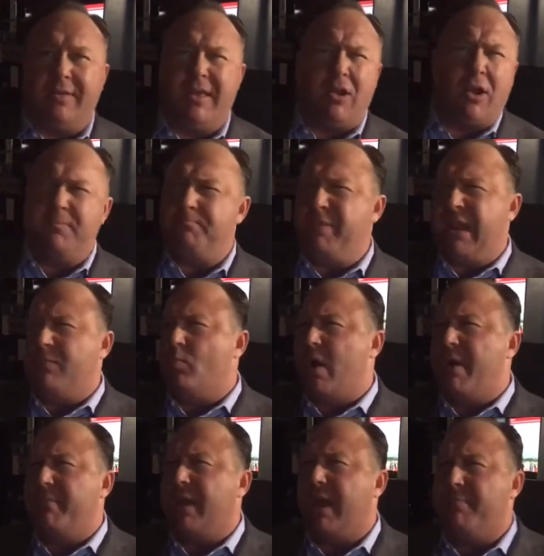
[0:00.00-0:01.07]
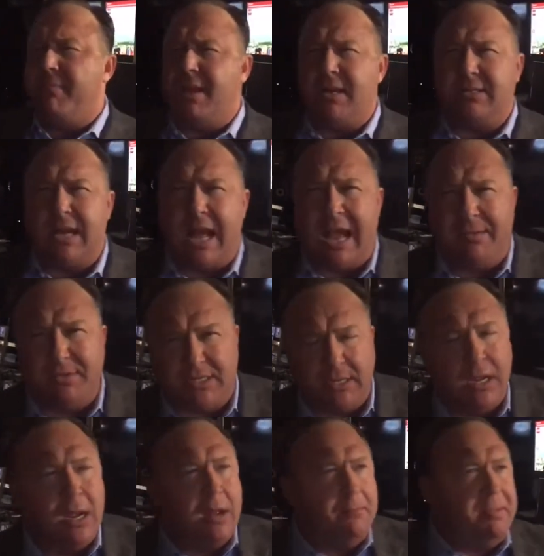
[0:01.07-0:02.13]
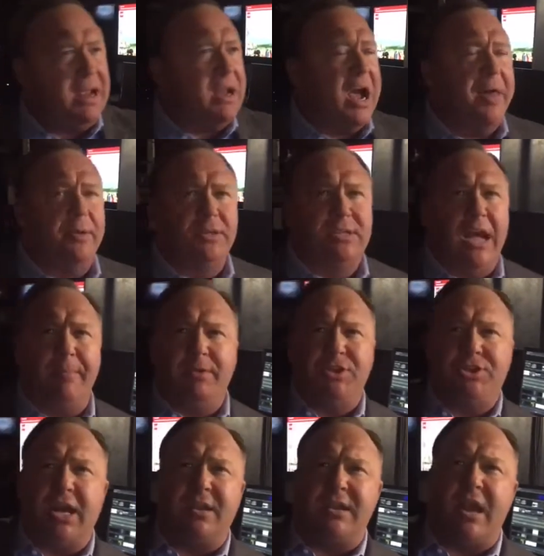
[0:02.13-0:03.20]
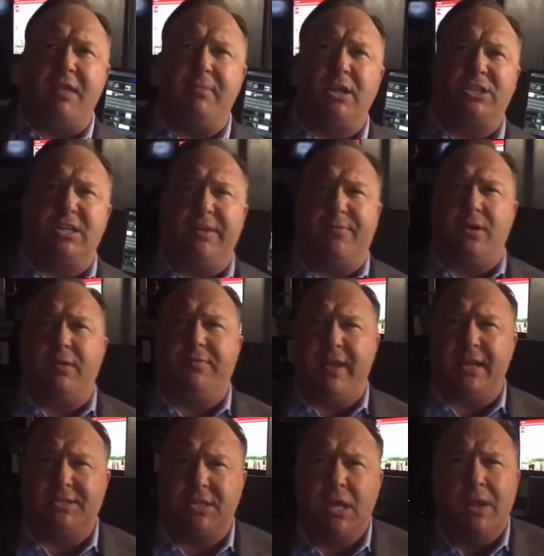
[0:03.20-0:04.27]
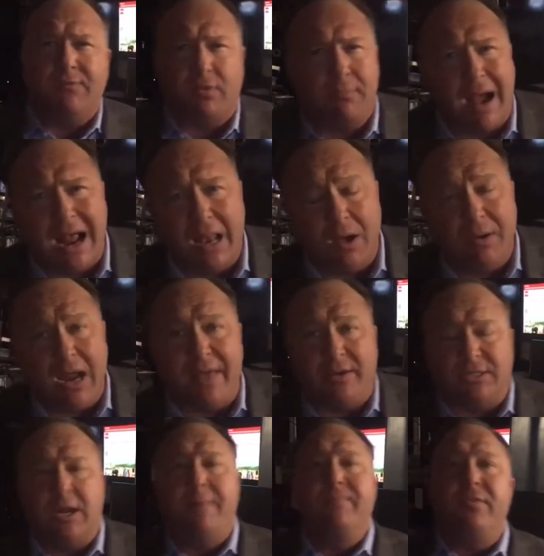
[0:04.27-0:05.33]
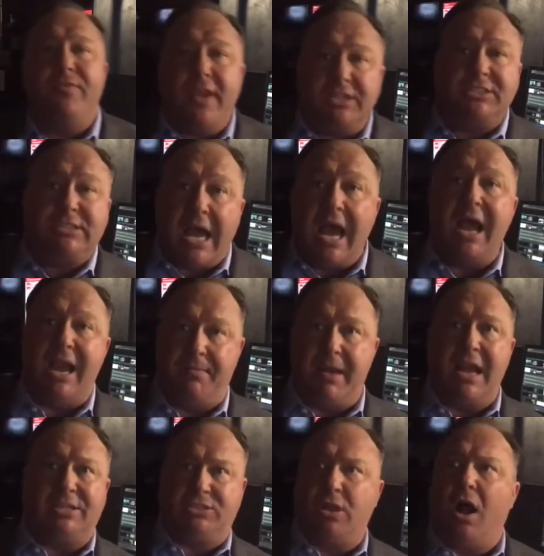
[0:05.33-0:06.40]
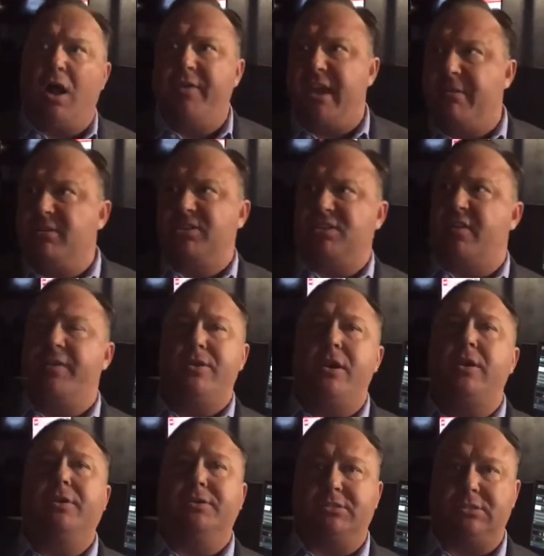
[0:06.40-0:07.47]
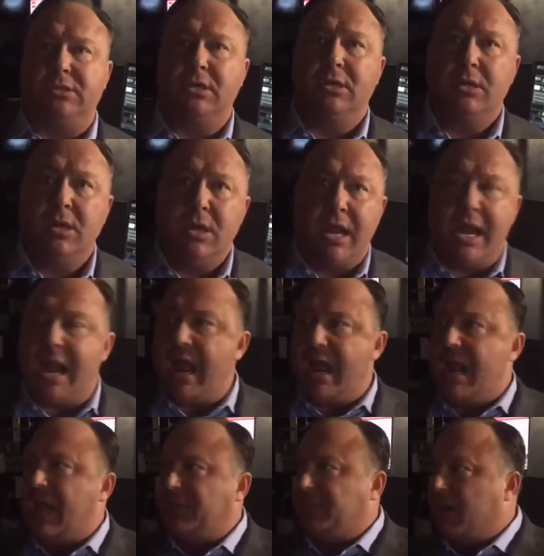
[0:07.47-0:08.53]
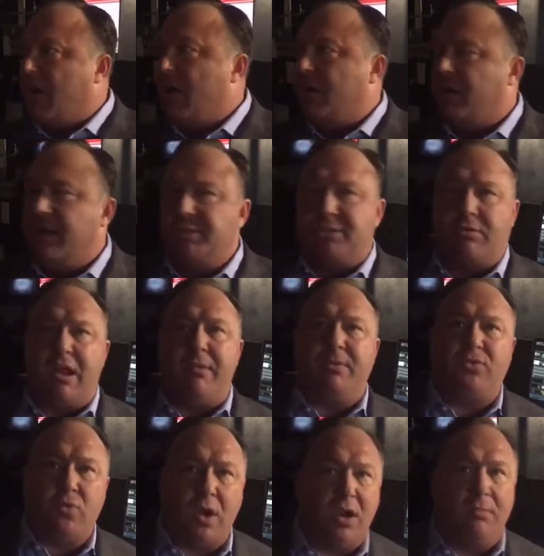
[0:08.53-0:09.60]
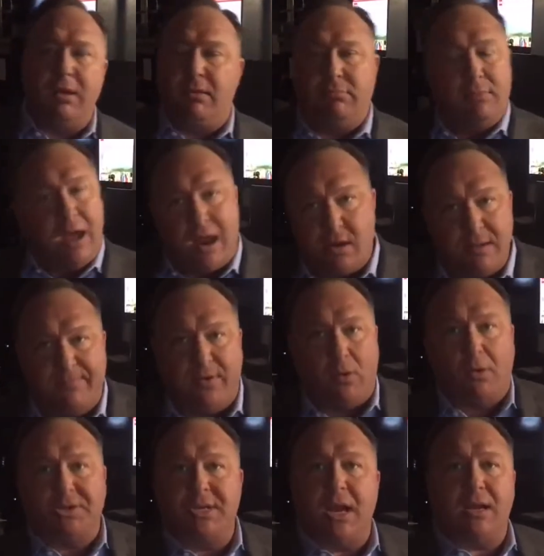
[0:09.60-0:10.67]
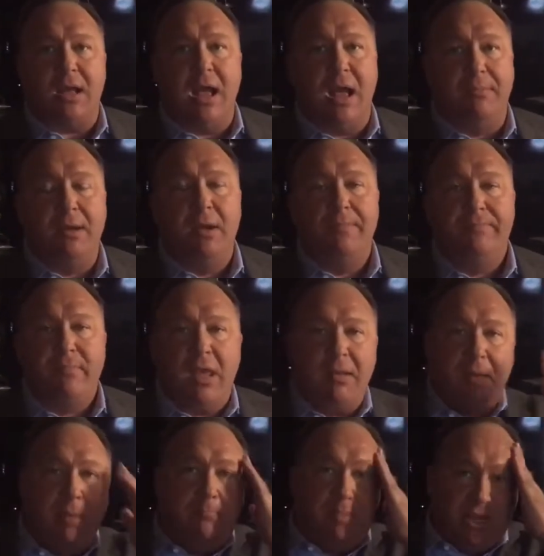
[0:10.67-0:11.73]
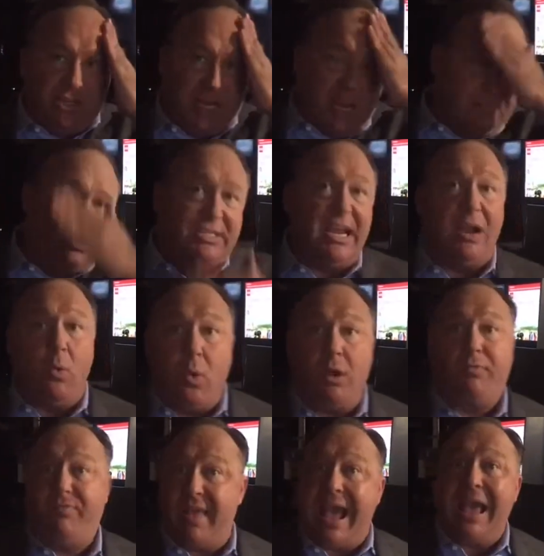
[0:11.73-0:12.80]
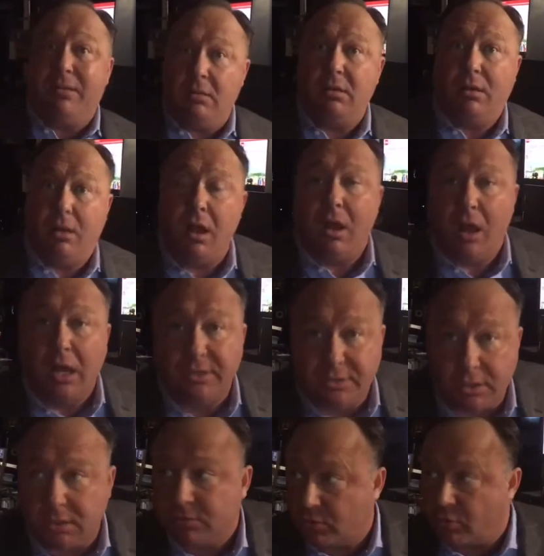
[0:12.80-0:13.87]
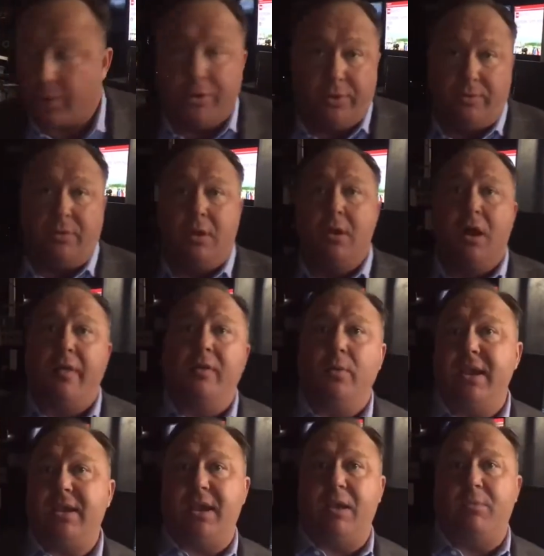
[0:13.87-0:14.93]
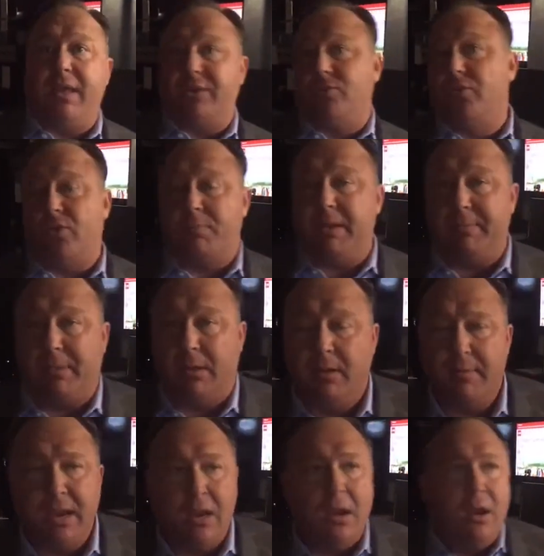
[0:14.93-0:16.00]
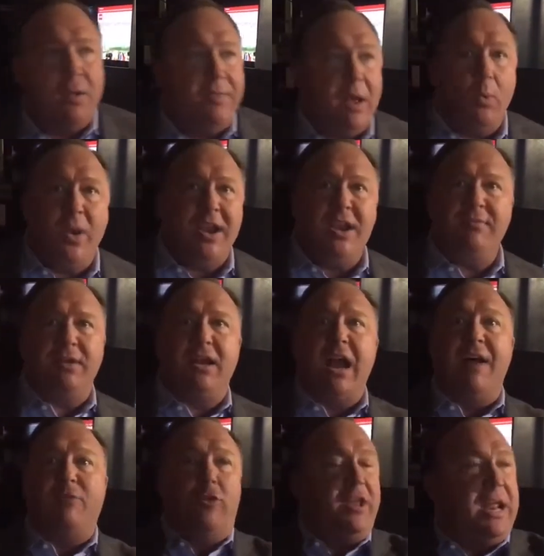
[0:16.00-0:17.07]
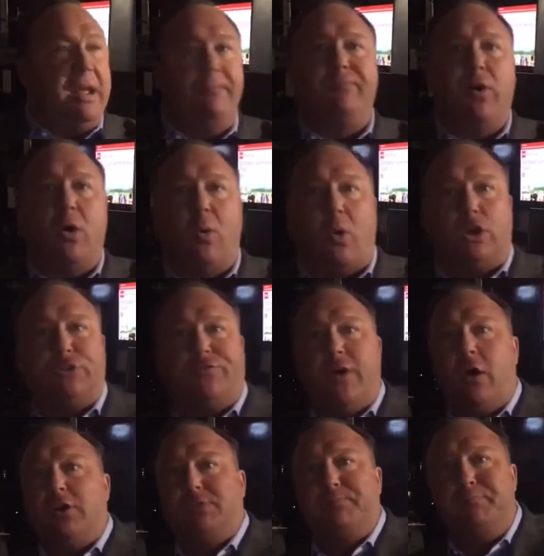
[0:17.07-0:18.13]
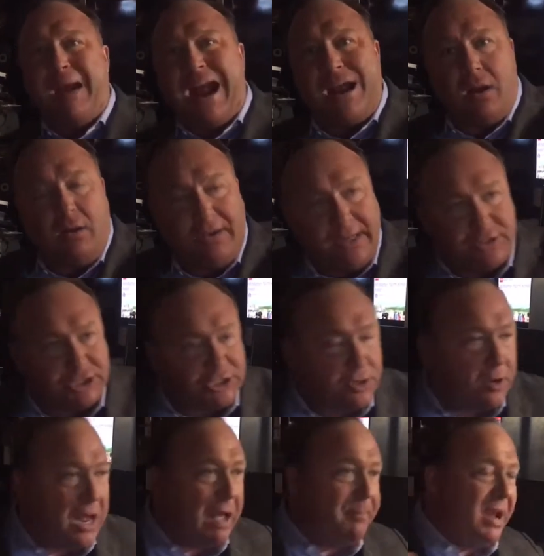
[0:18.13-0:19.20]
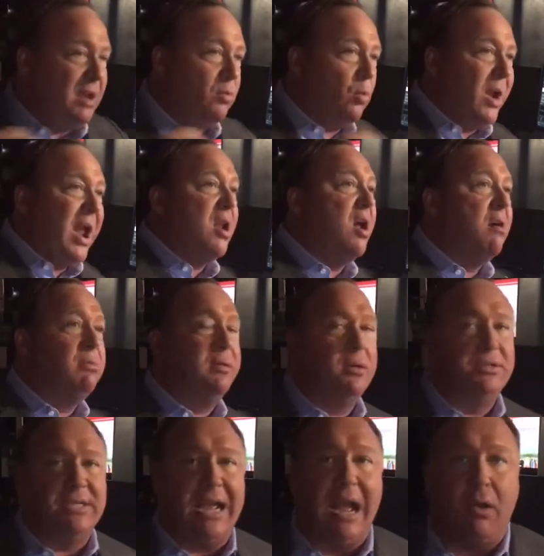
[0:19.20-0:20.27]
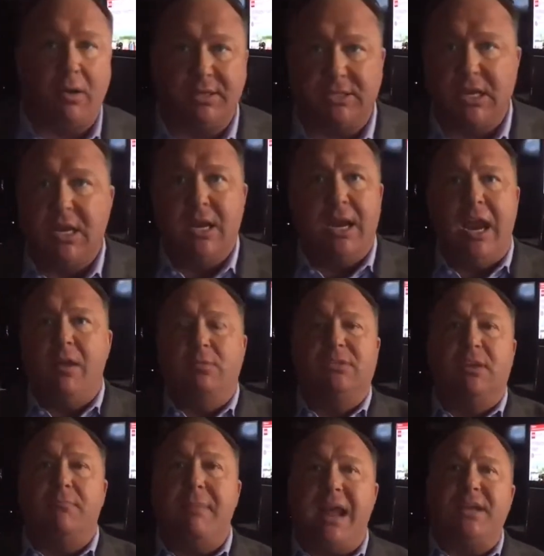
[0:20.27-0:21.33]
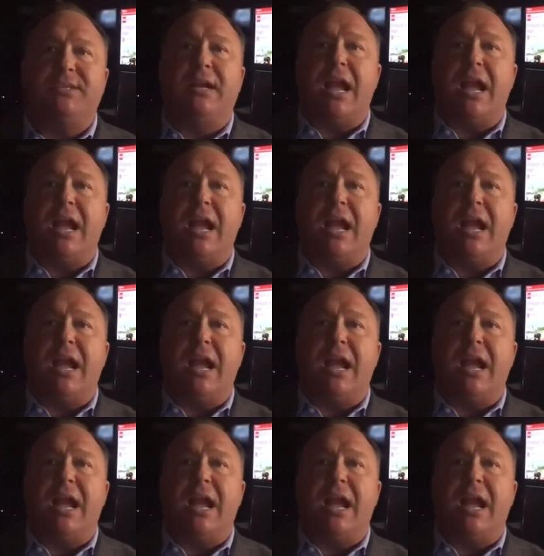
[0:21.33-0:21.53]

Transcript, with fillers: They'd already beat women up many times and beat others up and shut down a bunch of different events for Milo and others. This time, I saw the images on the news and I, and I saw it on Instagram and Twitter, but not on Infowars.com. And I'm not bitching, I'm just saying we're that undercrewed on the weekend with like two or three people that we didn't even cover that InfoWars folks battled and stood up and ran over those cowards. And it was amazing.